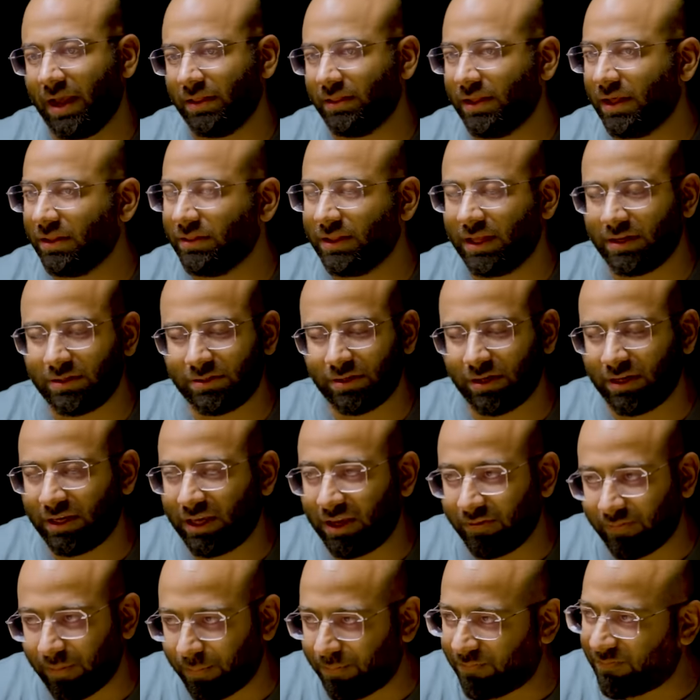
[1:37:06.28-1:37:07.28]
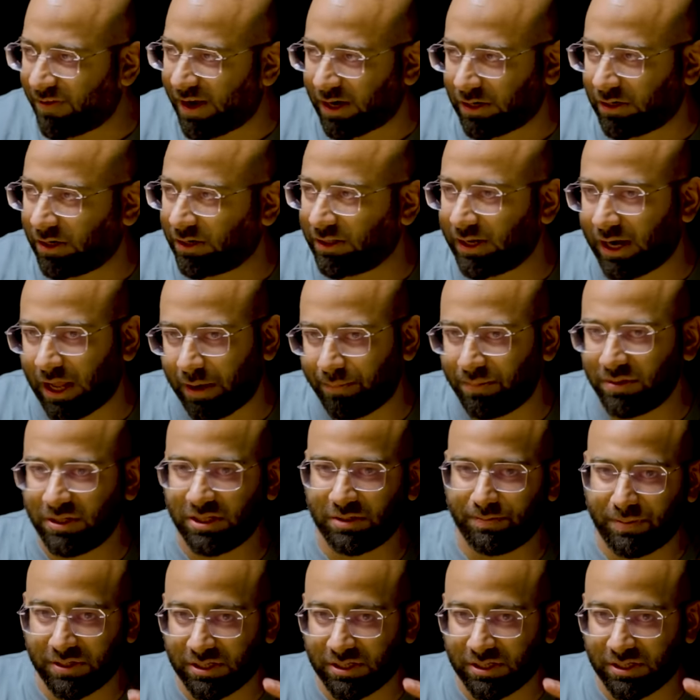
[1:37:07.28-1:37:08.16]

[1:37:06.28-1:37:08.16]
and then there's a give up factor that happens